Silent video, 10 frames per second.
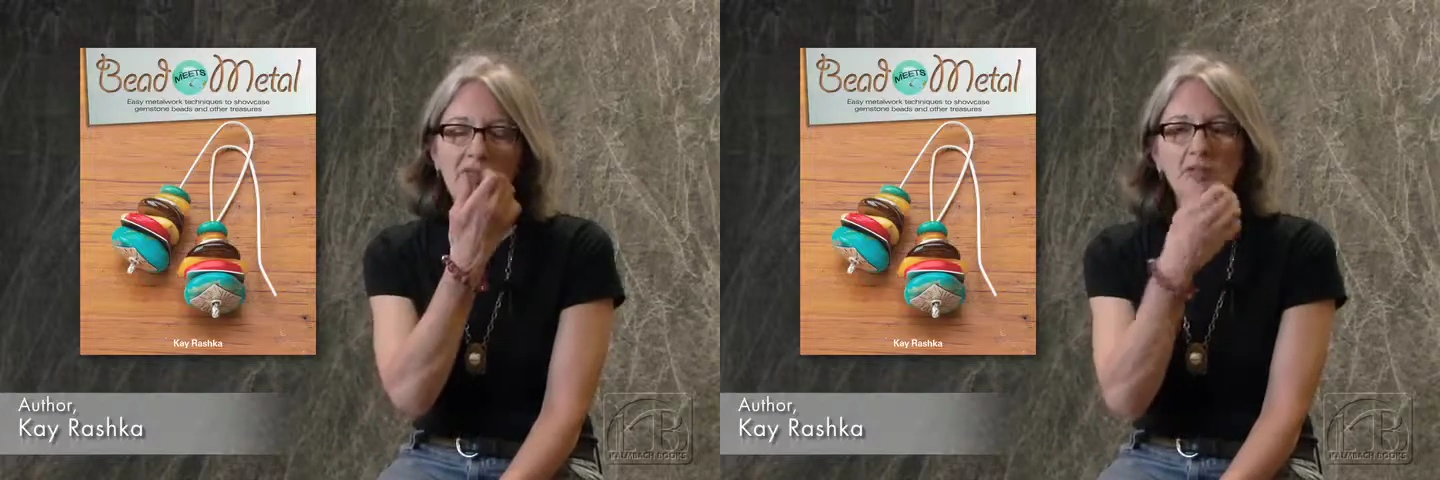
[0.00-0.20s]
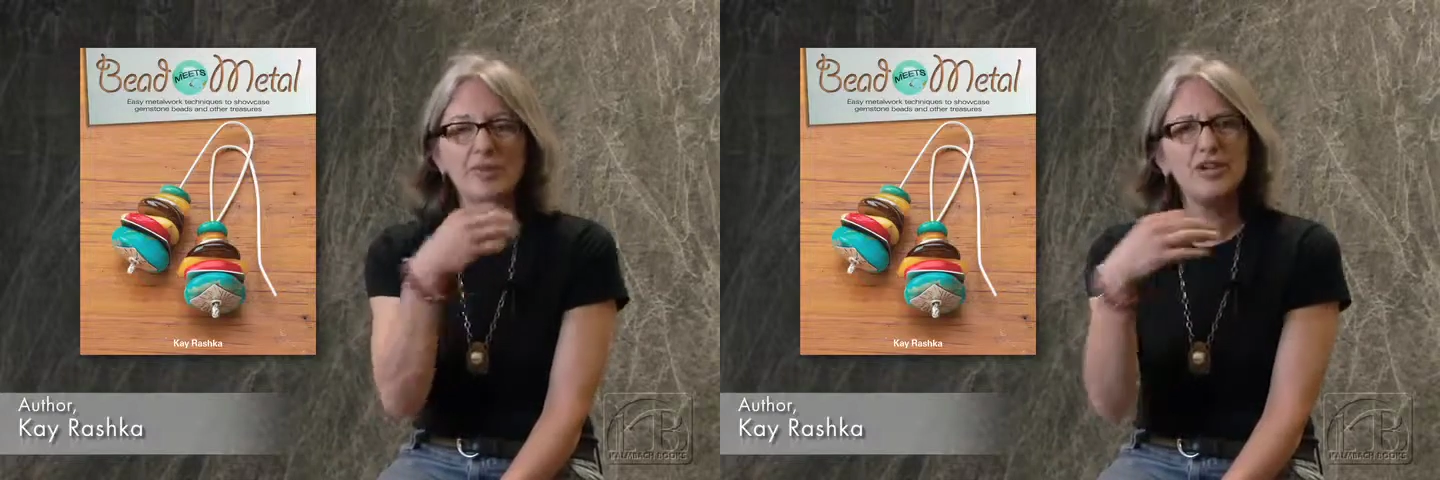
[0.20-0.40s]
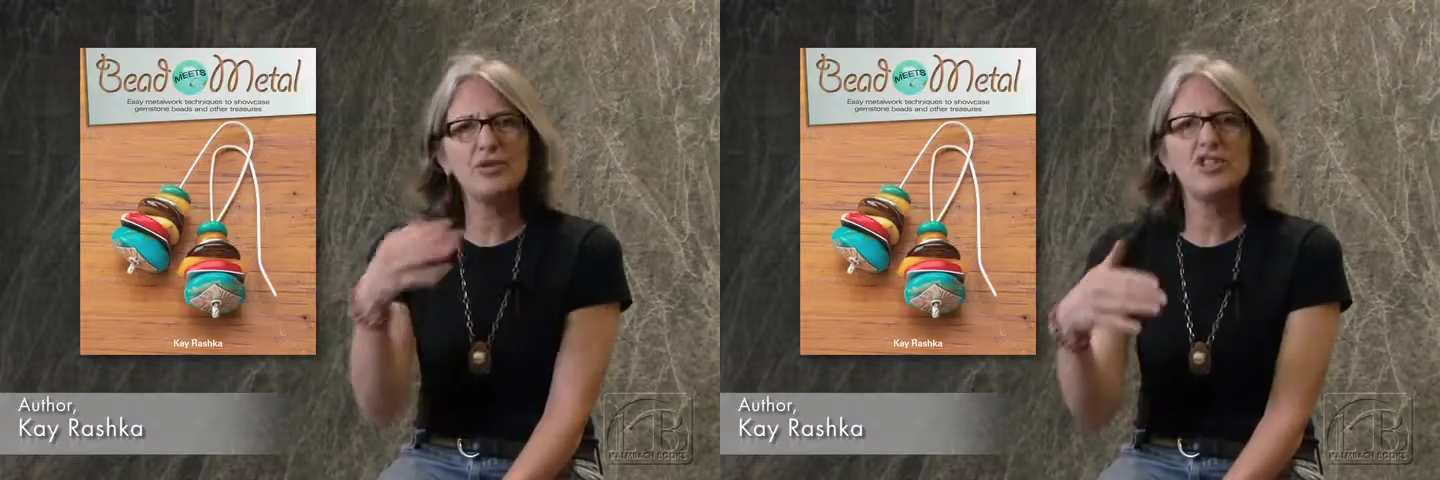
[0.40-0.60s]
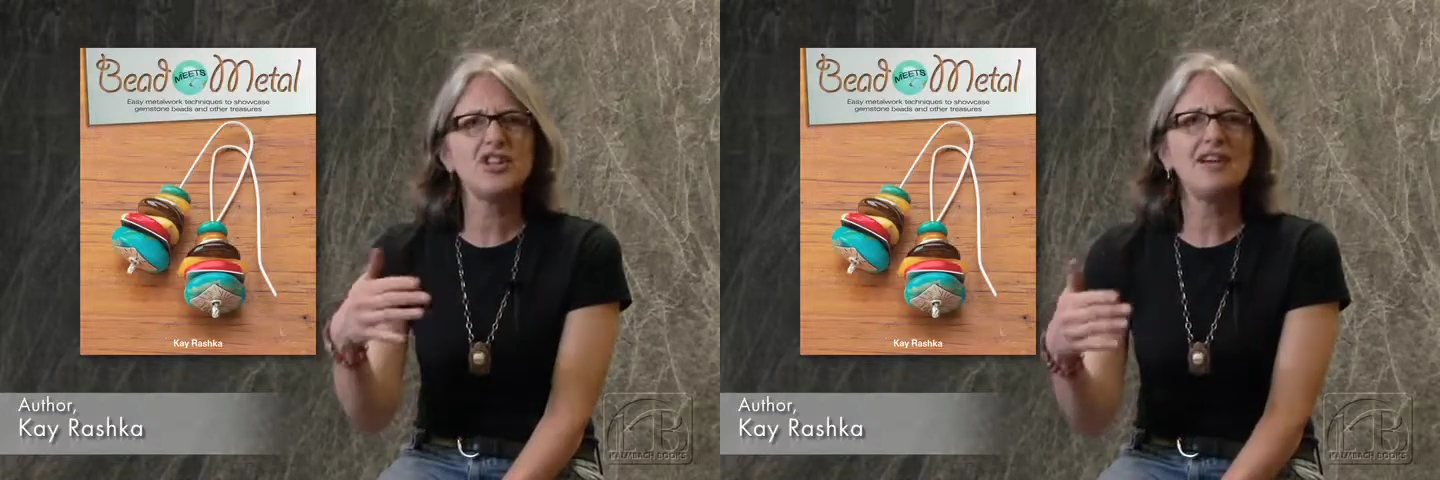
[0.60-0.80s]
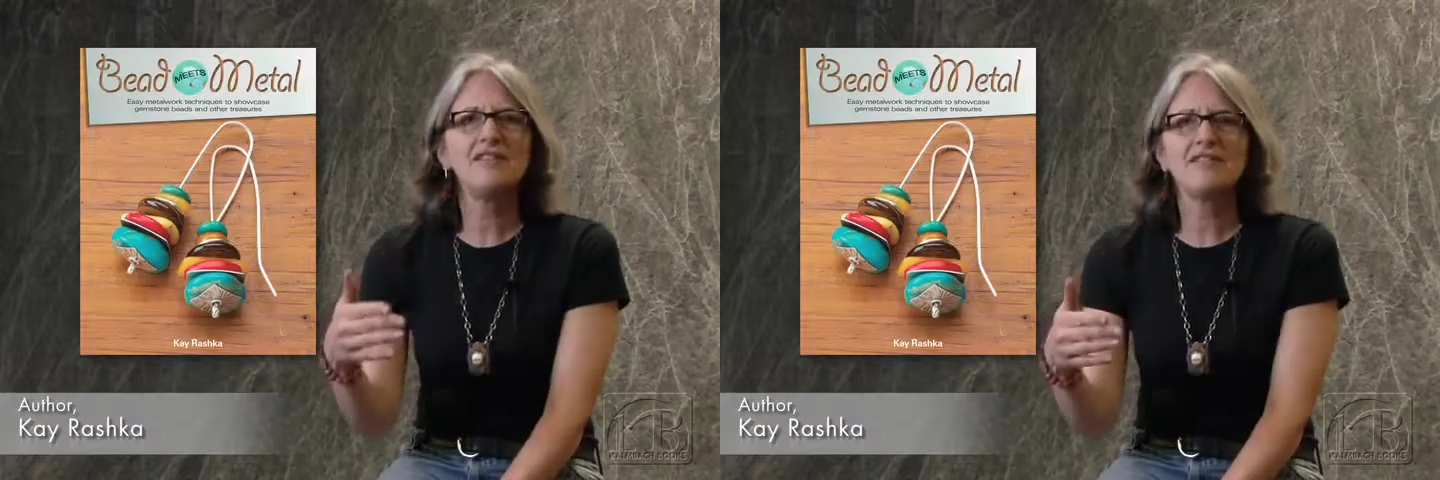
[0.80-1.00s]
the
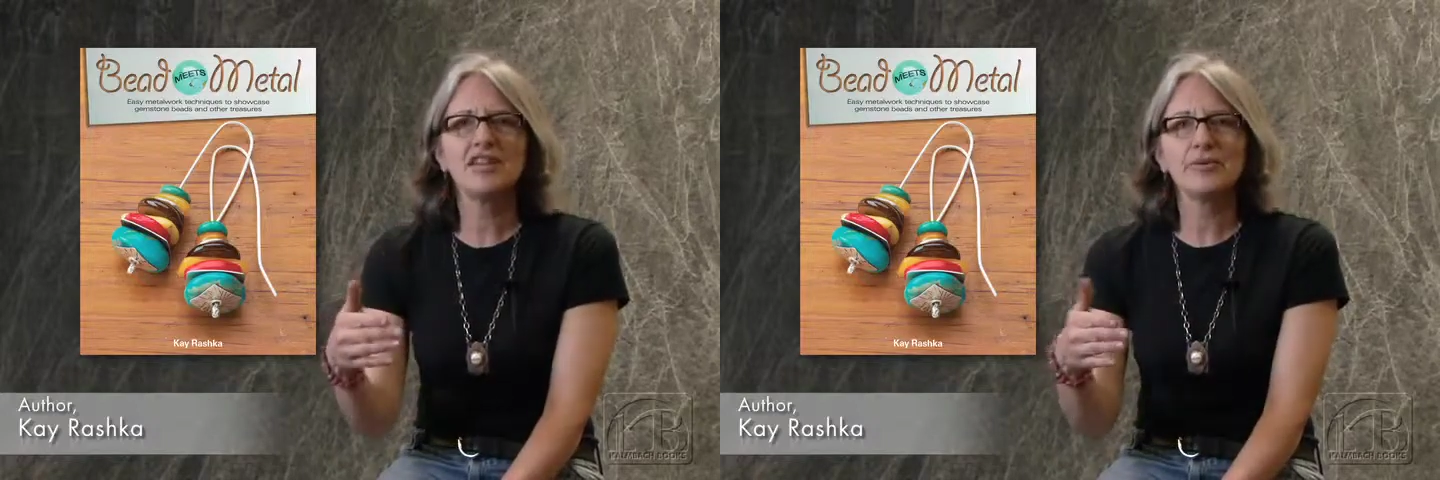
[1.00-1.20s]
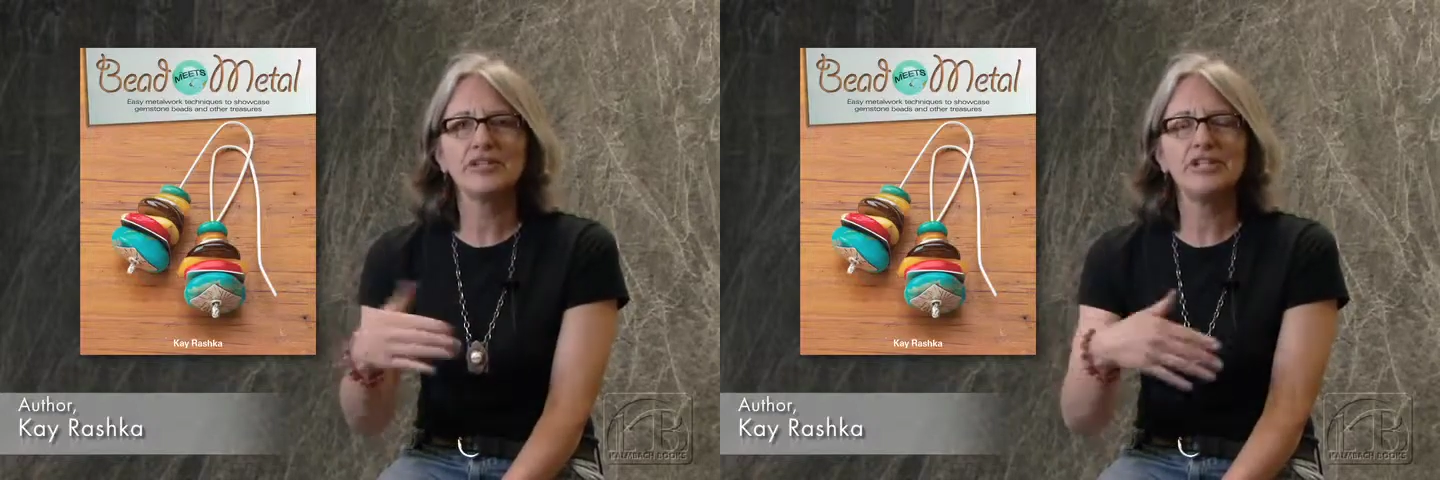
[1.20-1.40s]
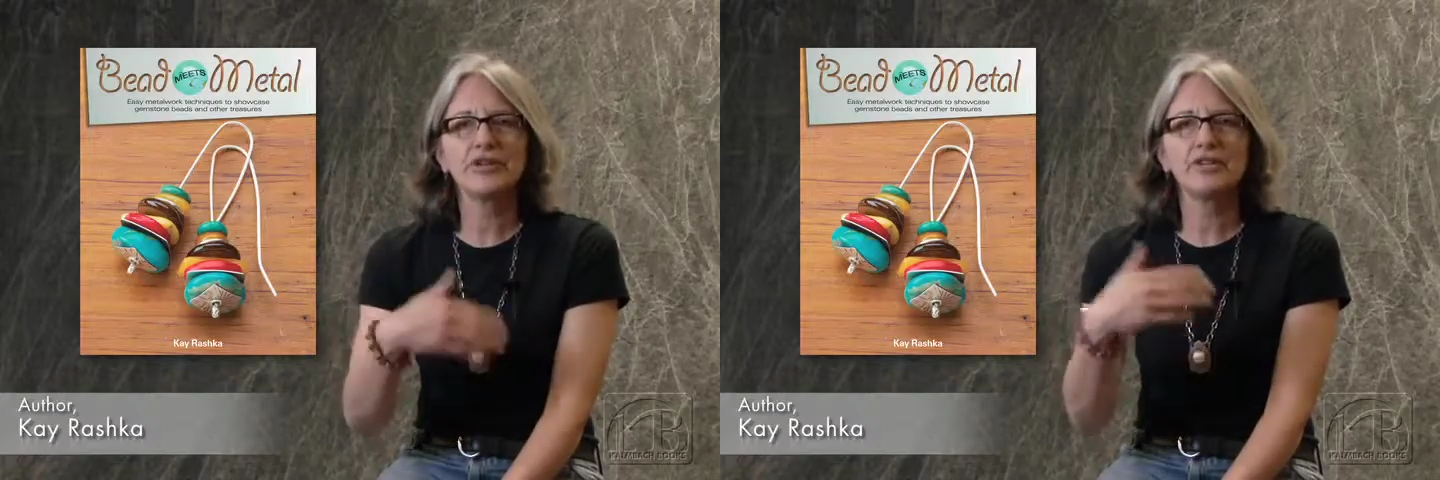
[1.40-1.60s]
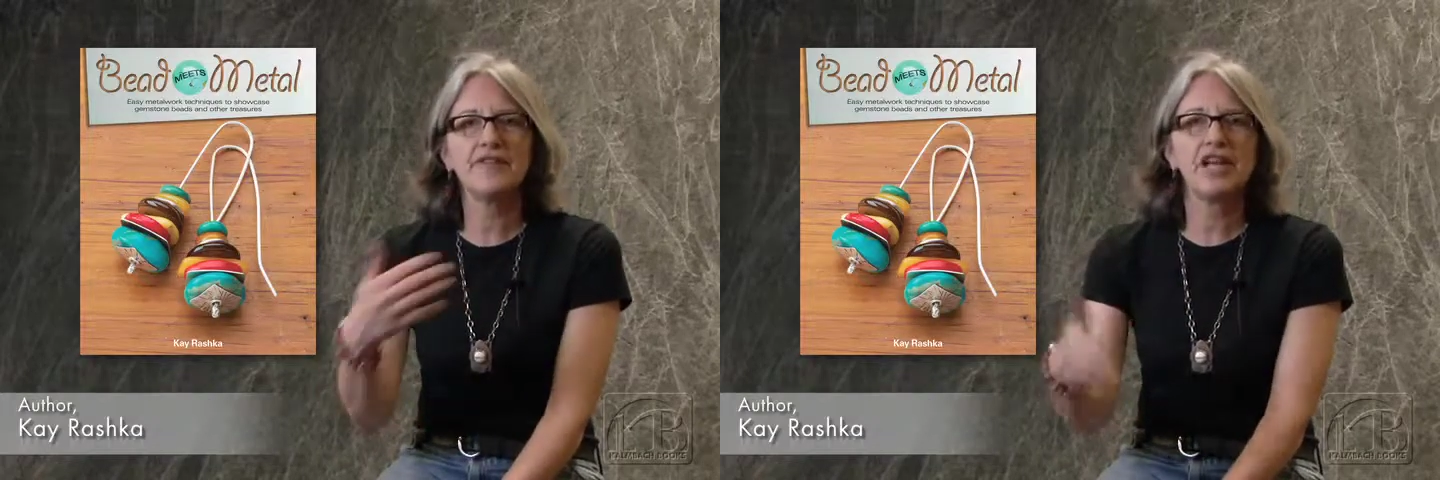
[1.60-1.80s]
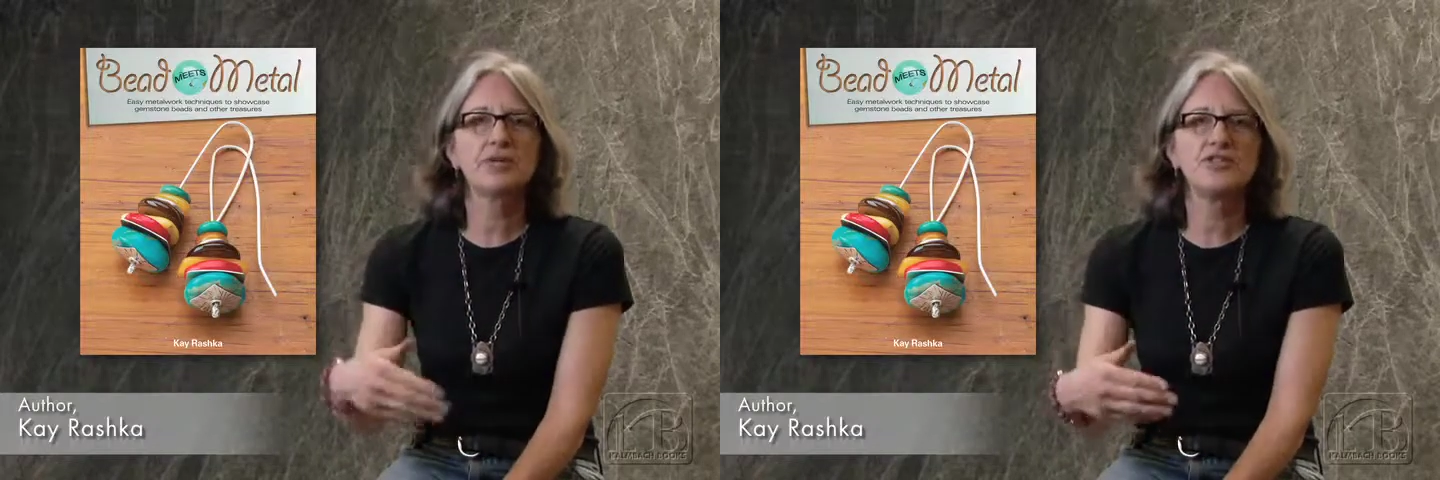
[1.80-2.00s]
minutia that you would need to
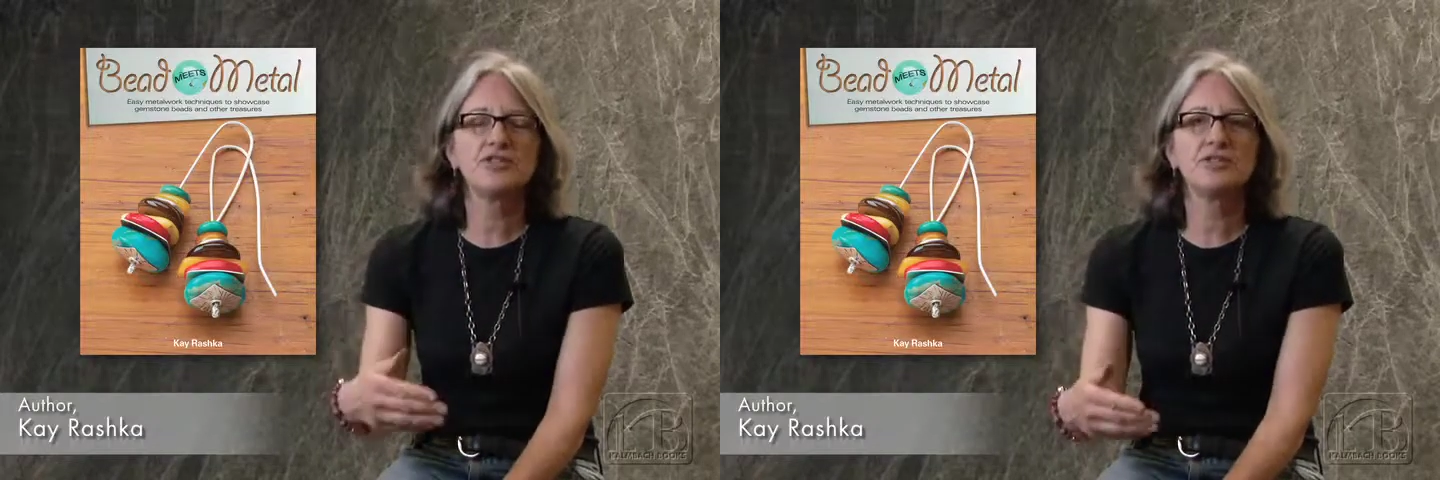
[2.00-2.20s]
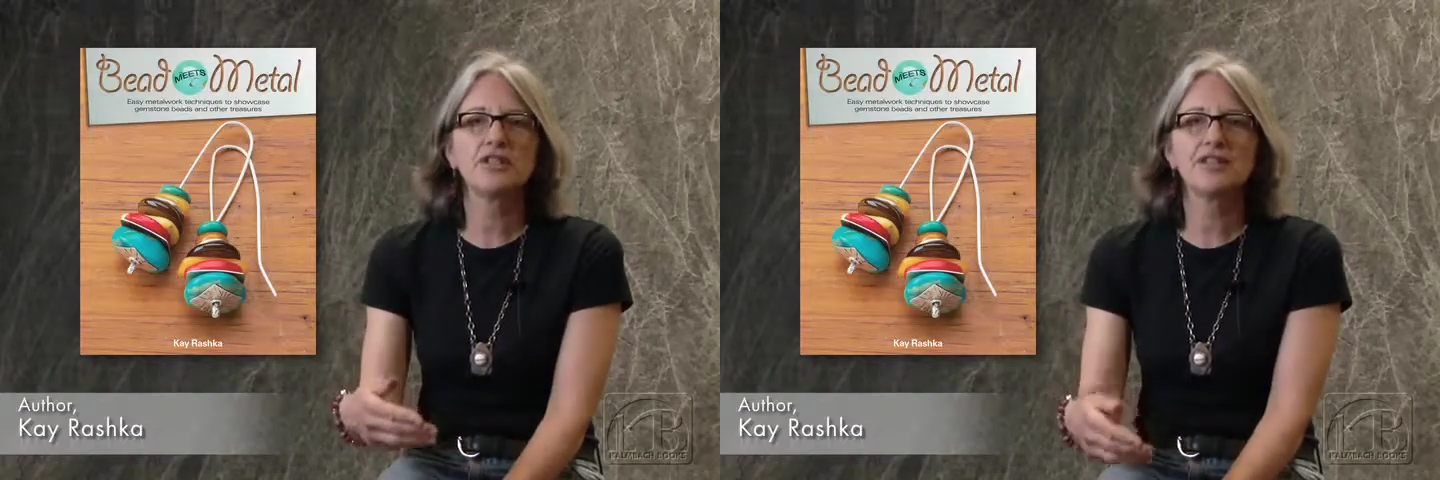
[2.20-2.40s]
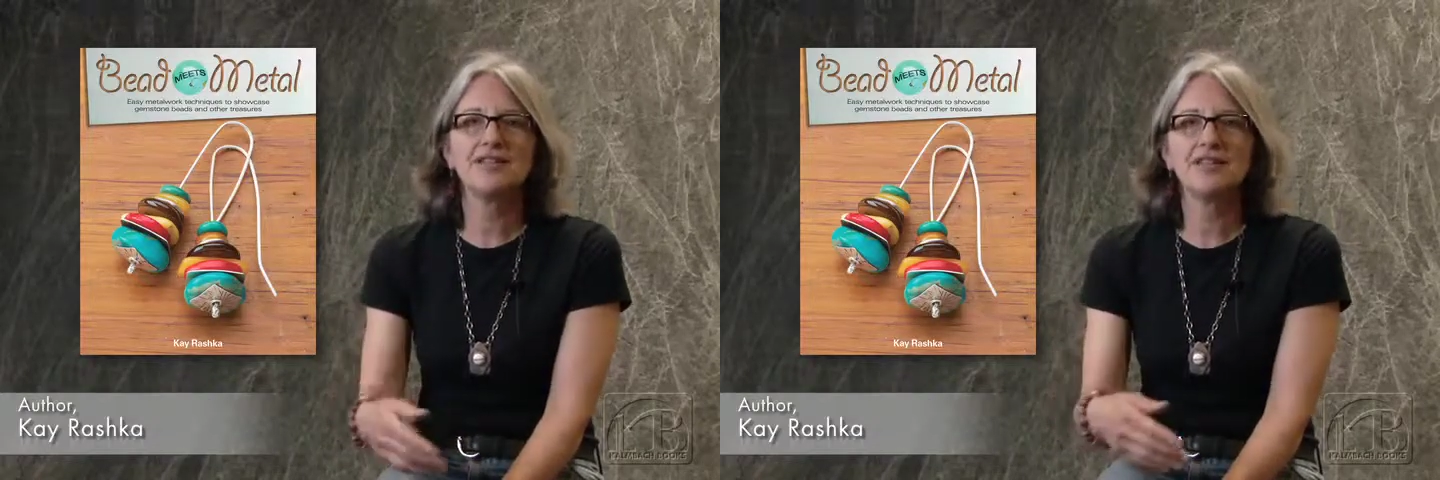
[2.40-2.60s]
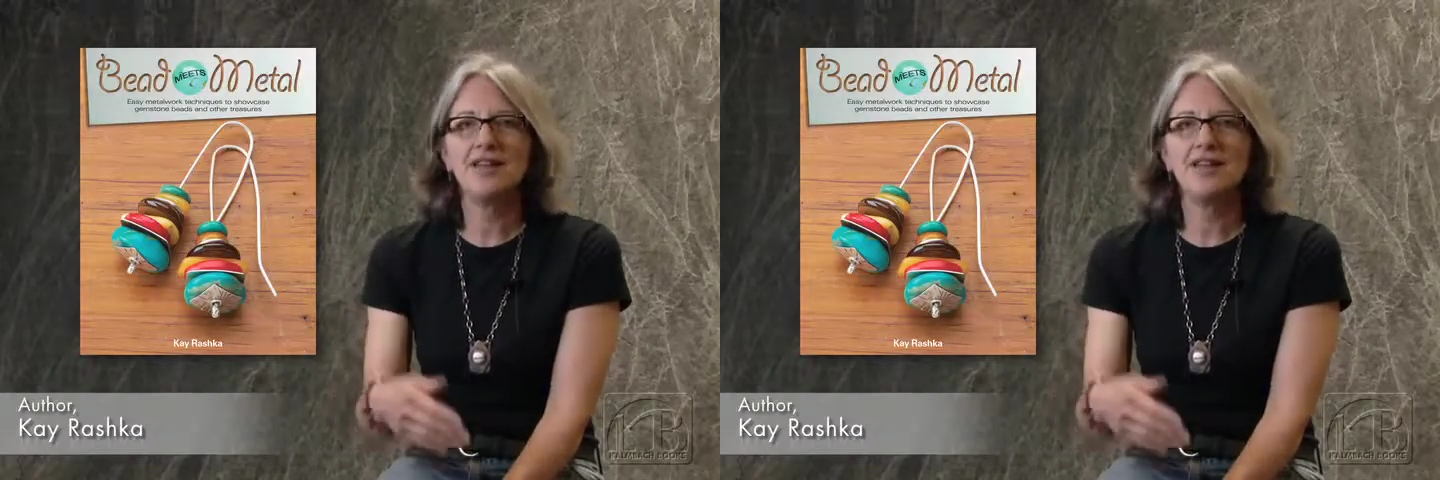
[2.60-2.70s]
convey to a student,